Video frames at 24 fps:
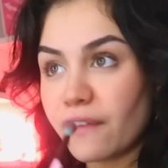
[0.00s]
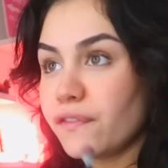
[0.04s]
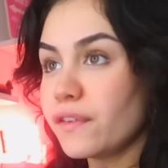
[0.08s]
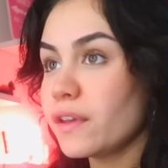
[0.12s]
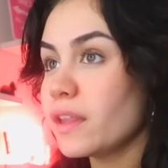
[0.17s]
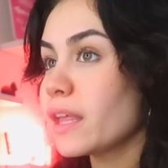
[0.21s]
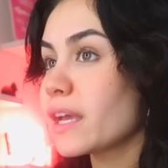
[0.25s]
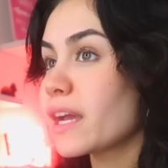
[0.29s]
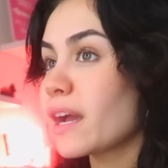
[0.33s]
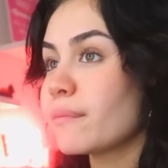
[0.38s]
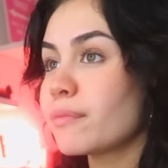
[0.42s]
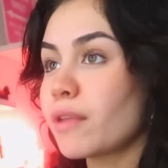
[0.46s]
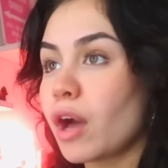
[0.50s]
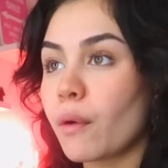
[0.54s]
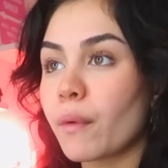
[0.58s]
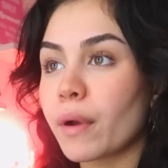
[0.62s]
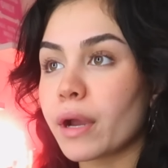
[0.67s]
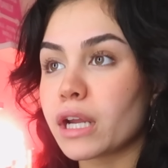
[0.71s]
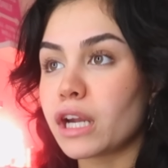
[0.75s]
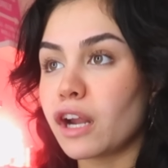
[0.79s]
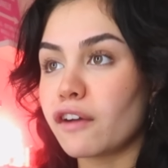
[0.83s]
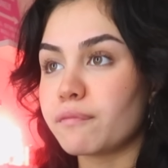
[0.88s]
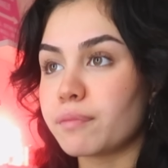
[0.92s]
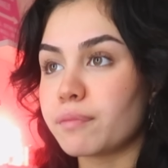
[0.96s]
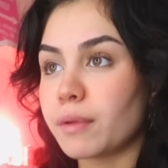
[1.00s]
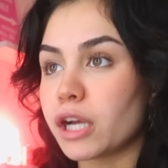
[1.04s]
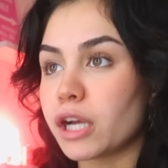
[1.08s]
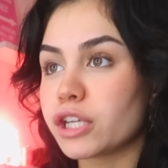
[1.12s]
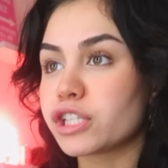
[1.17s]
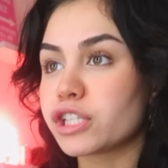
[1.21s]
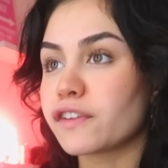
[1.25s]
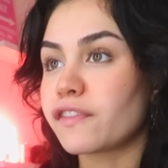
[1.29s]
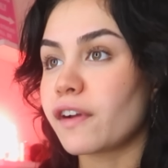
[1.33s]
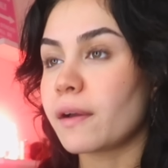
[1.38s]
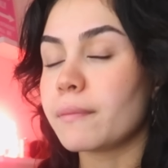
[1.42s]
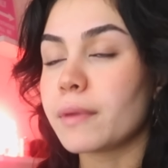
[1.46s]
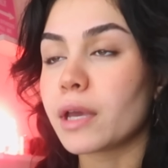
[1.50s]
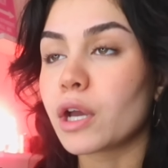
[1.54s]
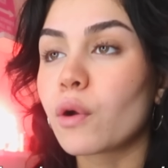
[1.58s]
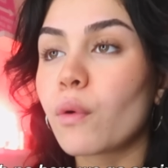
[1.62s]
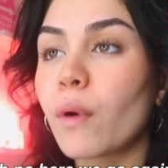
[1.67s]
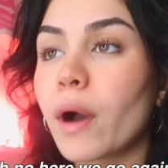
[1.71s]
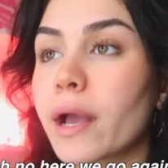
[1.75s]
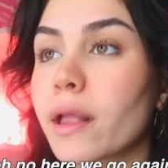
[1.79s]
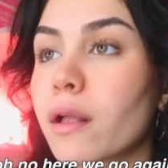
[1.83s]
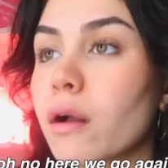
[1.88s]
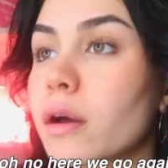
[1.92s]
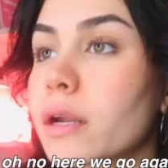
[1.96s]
I feel like I'm not wearing enough blush, if I'm being quite